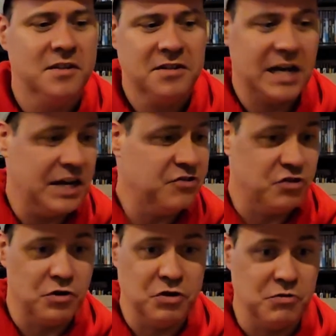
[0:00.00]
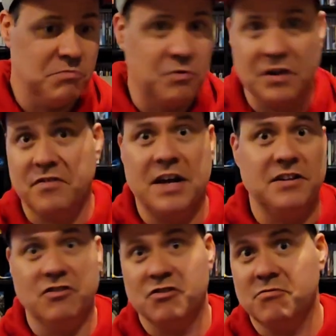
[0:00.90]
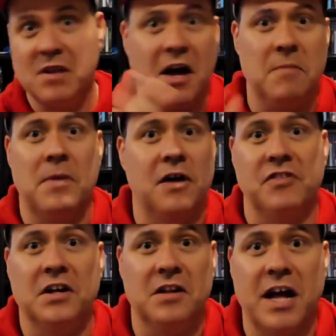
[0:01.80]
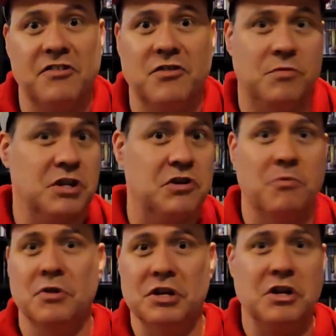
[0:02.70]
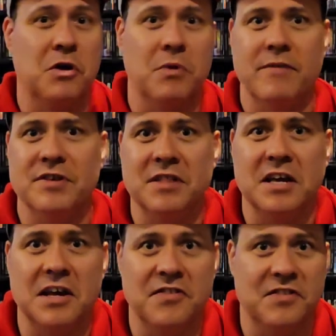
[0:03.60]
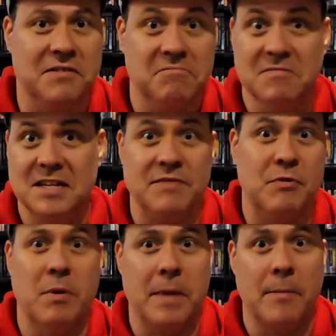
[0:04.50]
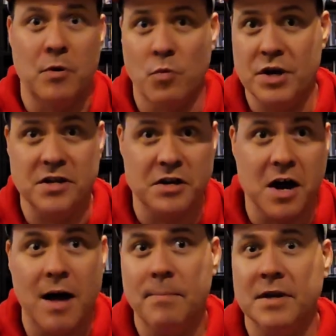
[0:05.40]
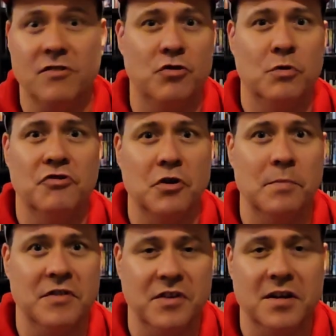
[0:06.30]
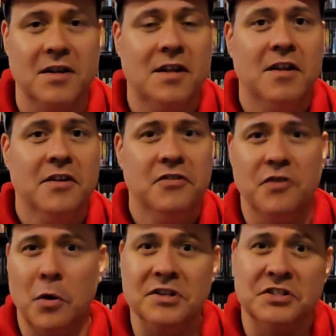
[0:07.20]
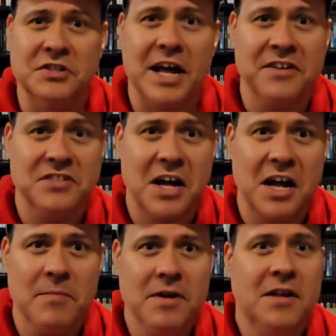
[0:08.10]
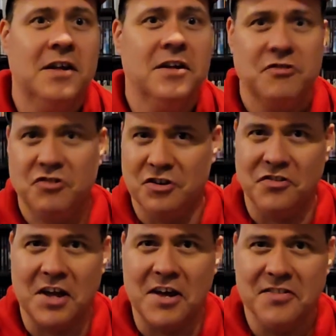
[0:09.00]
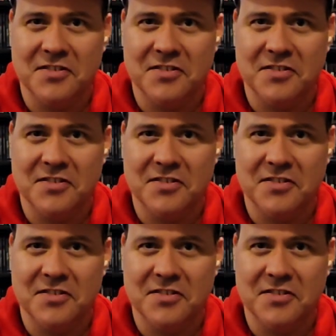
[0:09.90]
kind of show you what it's like to just unbox a collection when you don't really know where everything is and even remember what you got because you were so busy. So until next time, cheers guys.